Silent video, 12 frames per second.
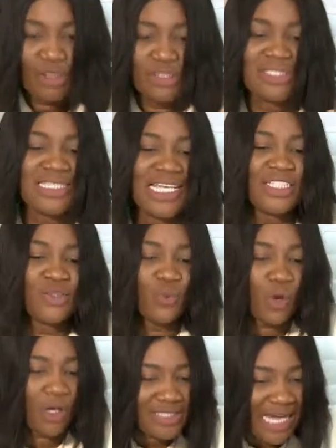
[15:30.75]
Stage
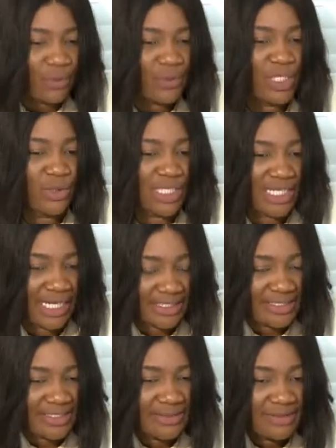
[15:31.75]
what are we looking at?